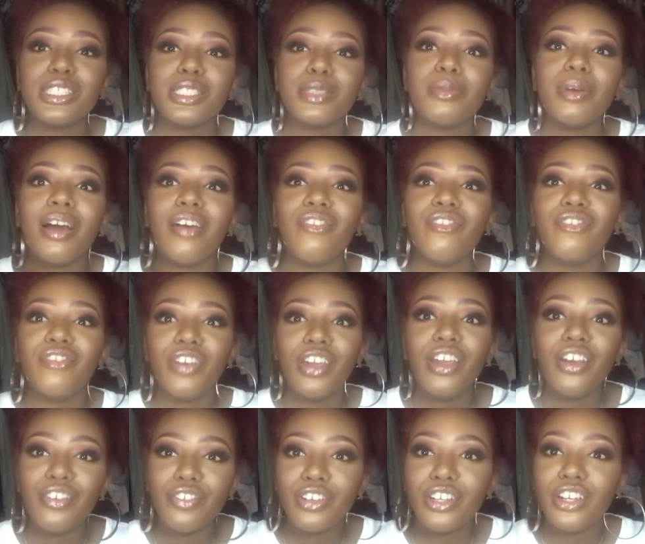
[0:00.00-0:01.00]
is my
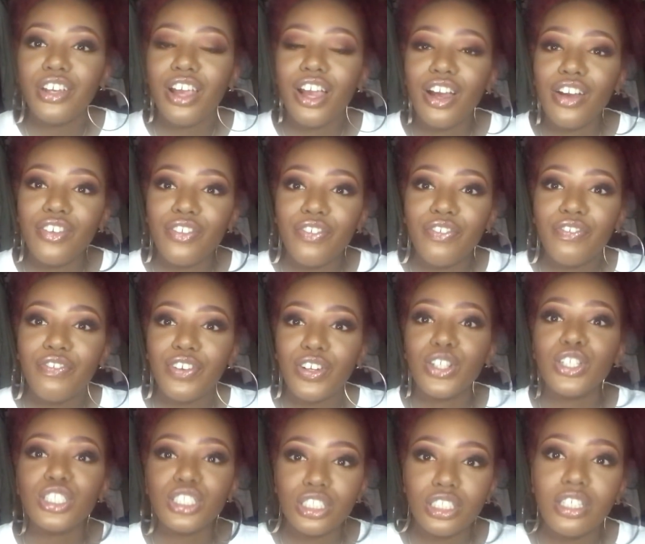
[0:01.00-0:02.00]
very
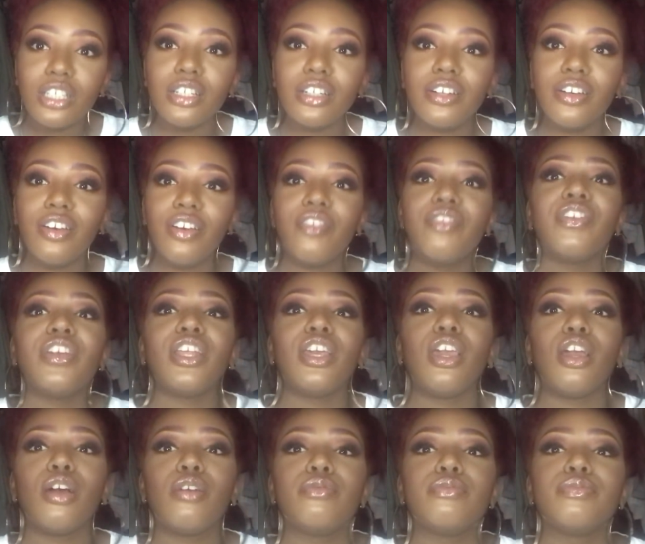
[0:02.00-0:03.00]
first
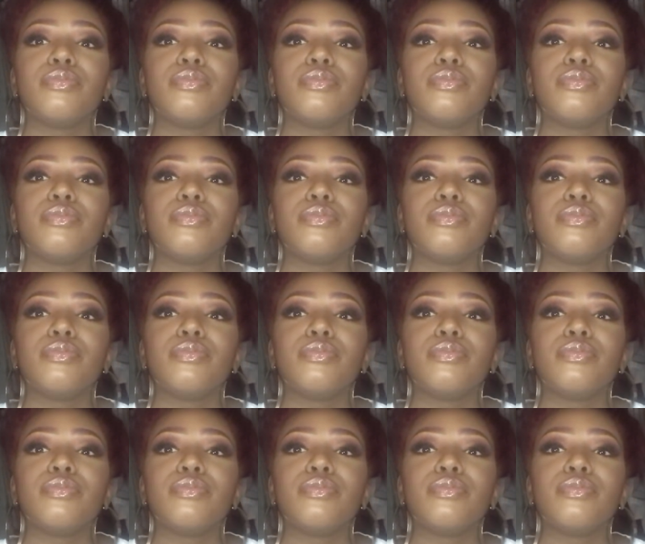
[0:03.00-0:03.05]
video.